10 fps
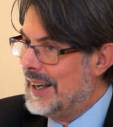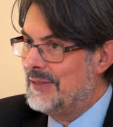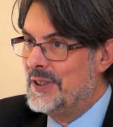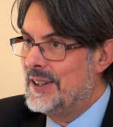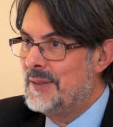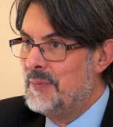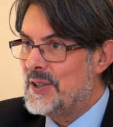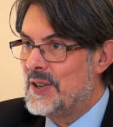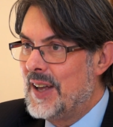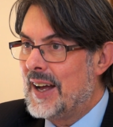Haven't heard
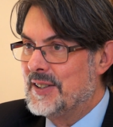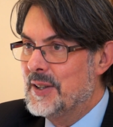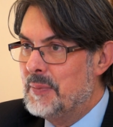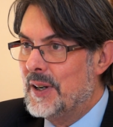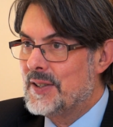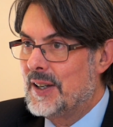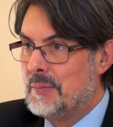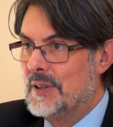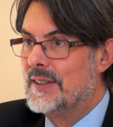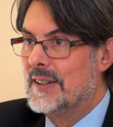much of that in the past
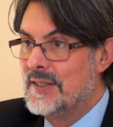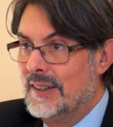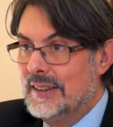couple of days.